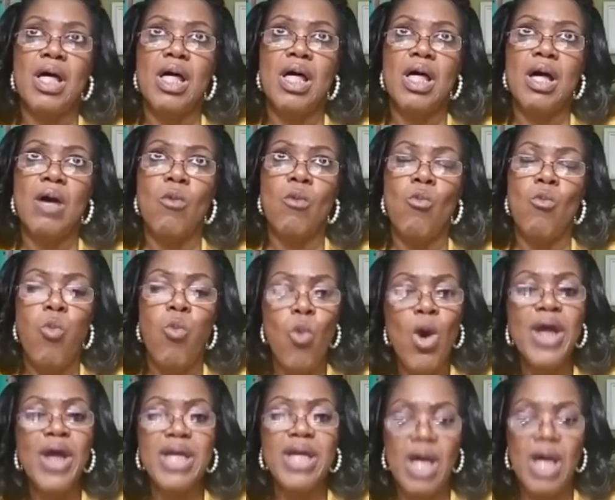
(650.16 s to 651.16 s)

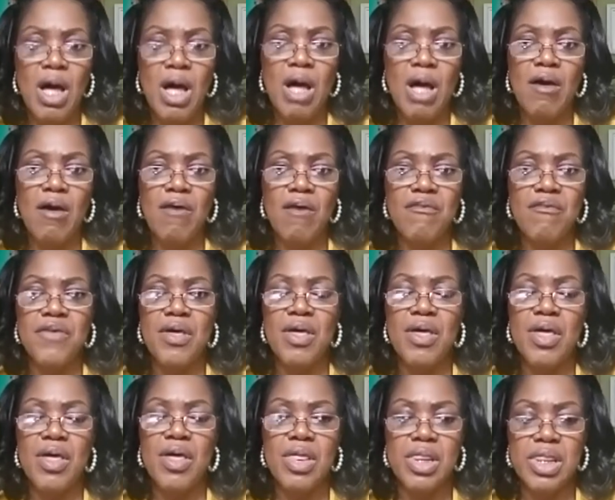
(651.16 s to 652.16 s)
one of
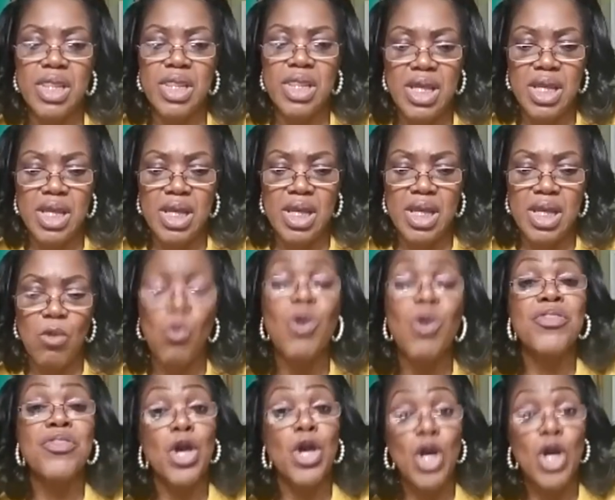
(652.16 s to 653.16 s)
the
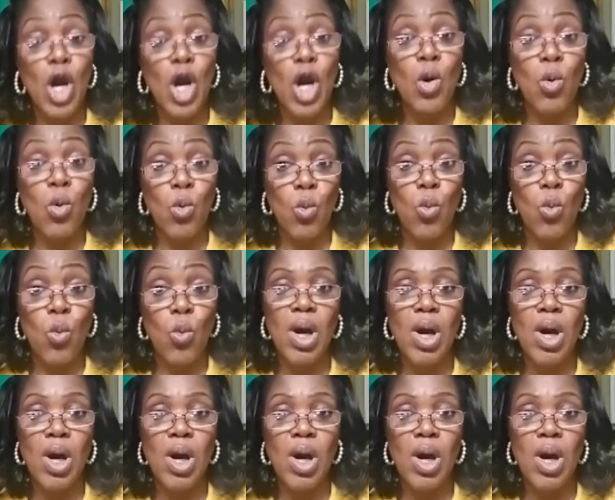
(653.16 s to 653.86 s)
goal